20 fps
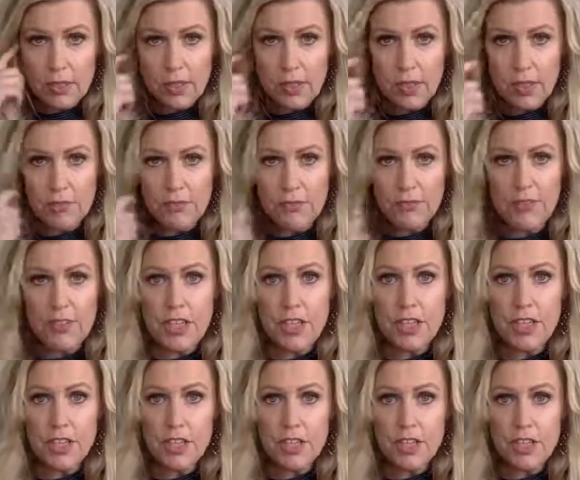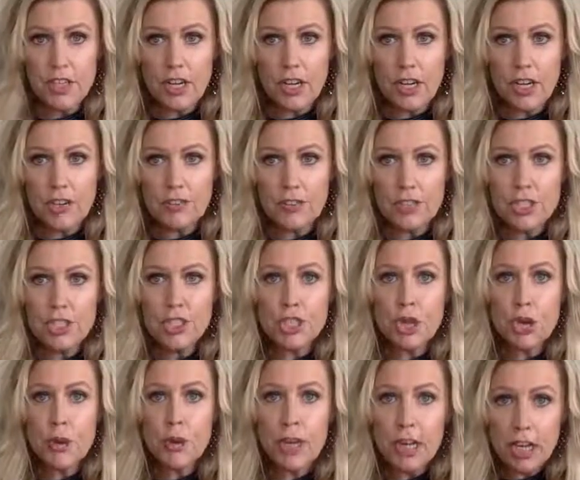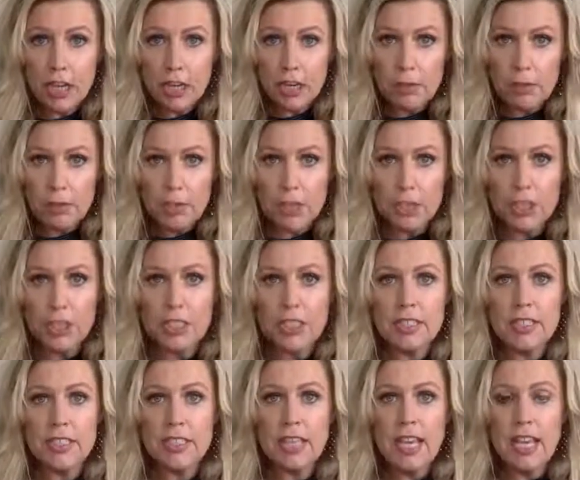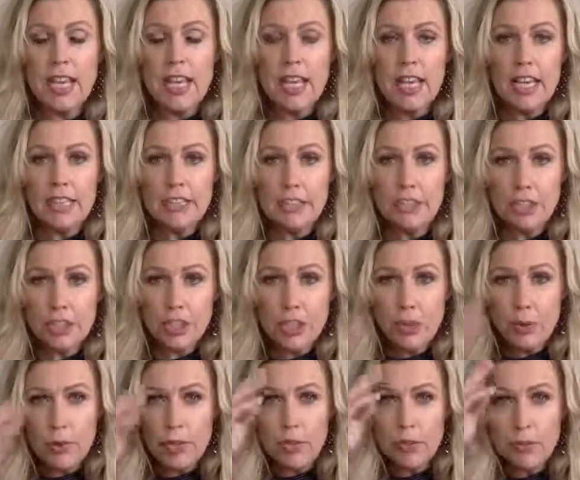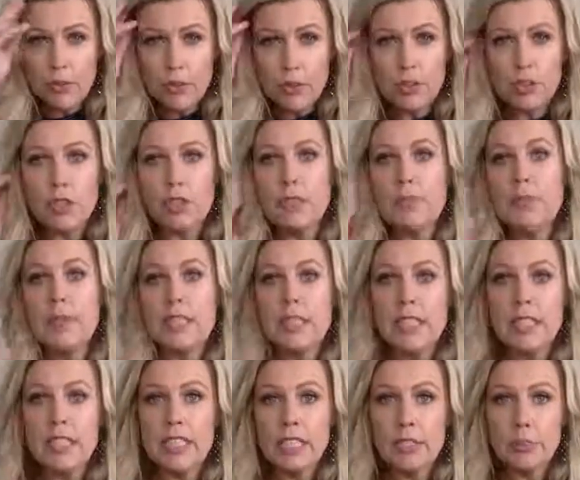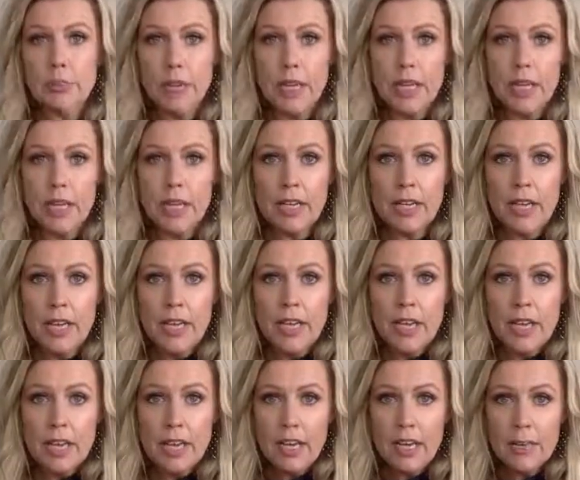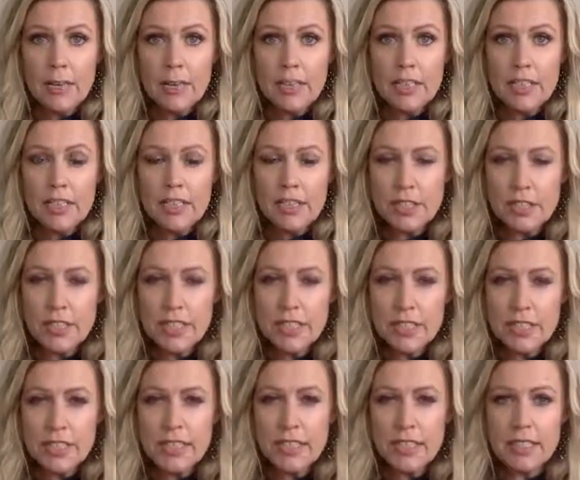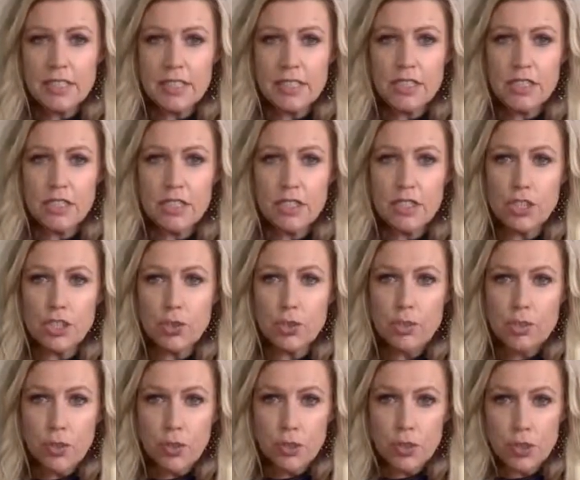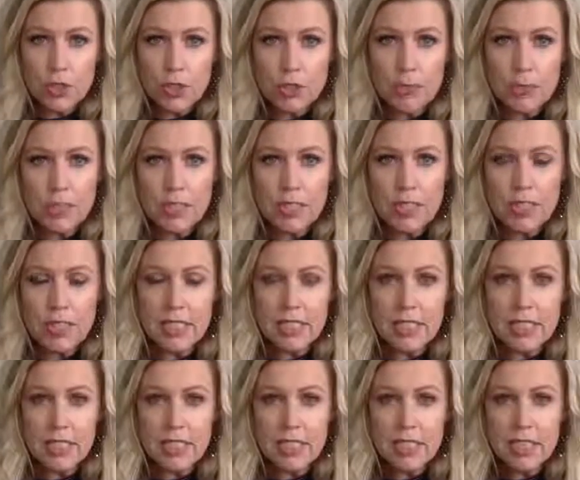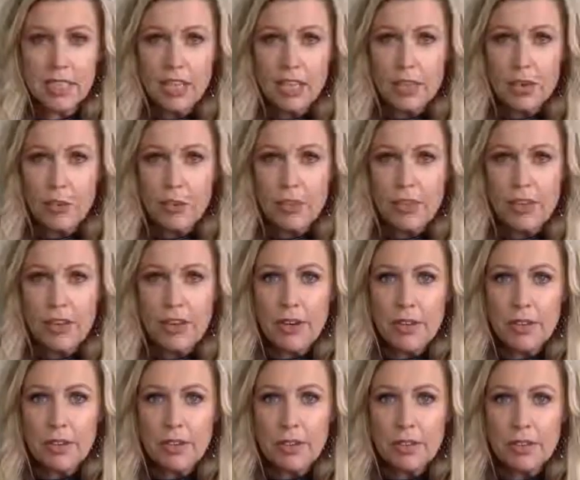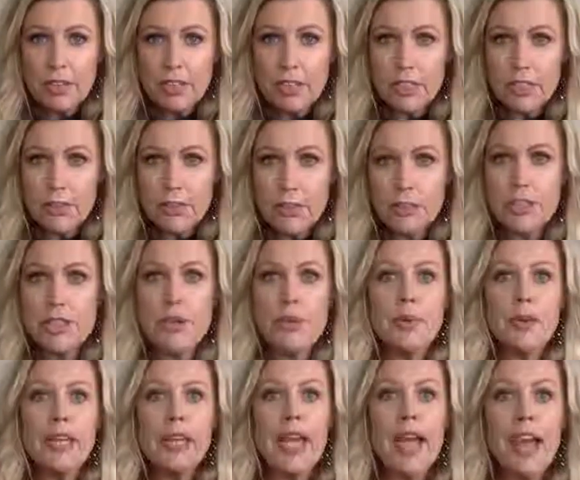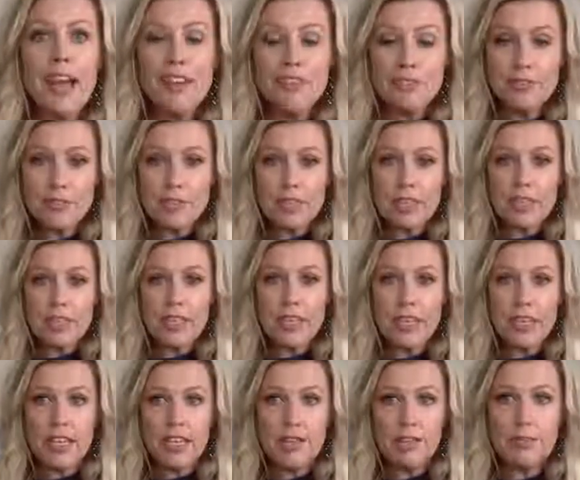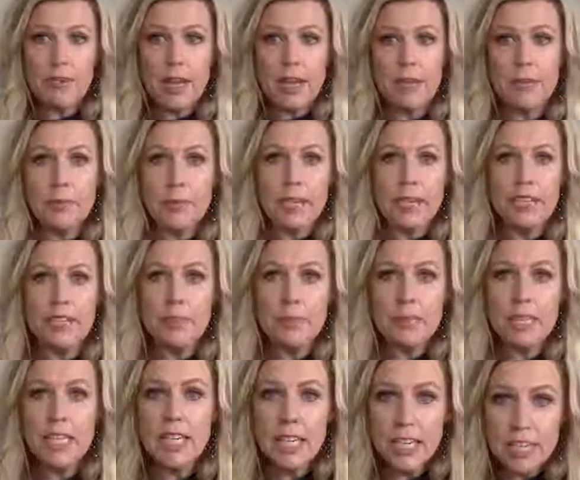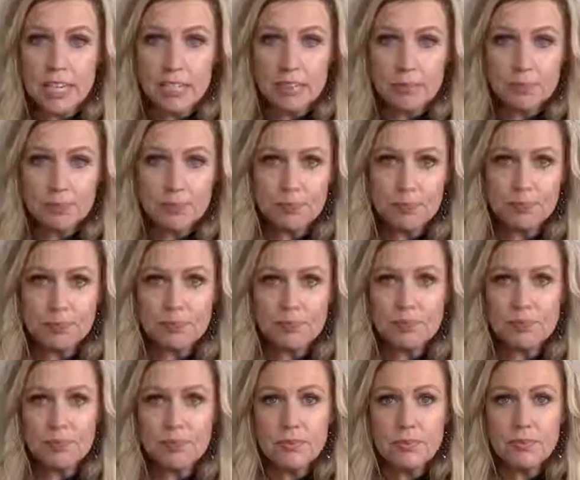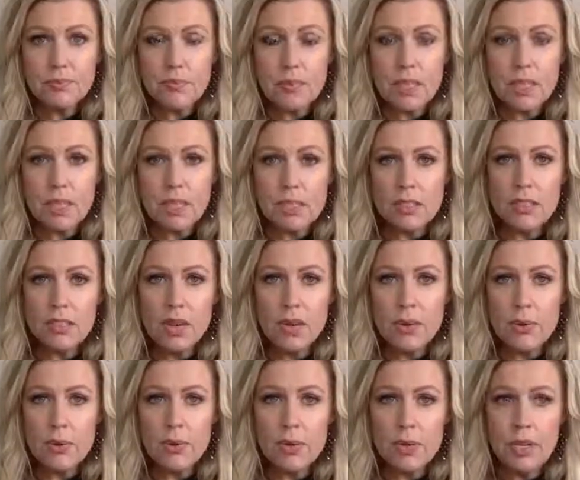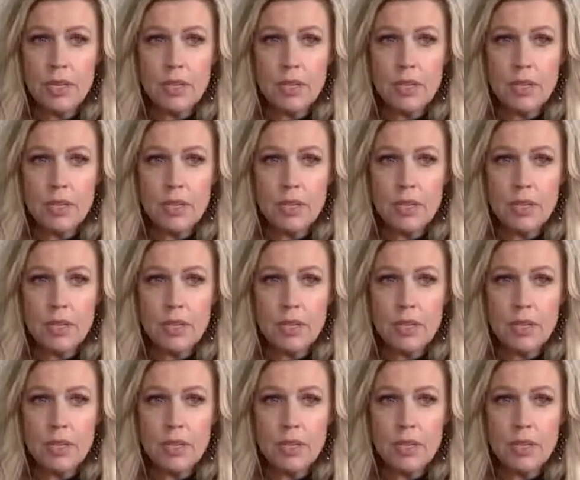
a fear of showing our emotions and showing vulnerability, when it's a good idea to show vulnerability without, showing everything right away in the beginning. So